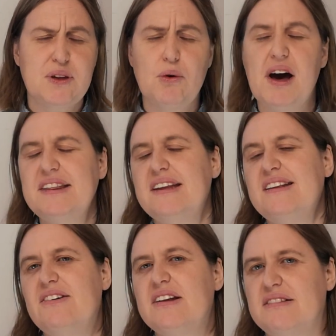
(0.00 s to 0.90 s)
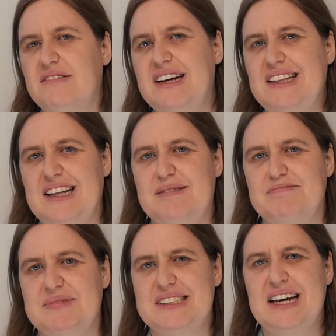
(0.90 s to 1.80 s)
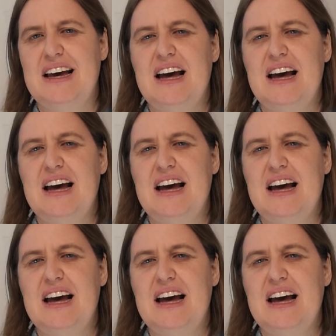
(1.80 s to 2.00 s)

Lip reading: Well, I think there are 3 themes.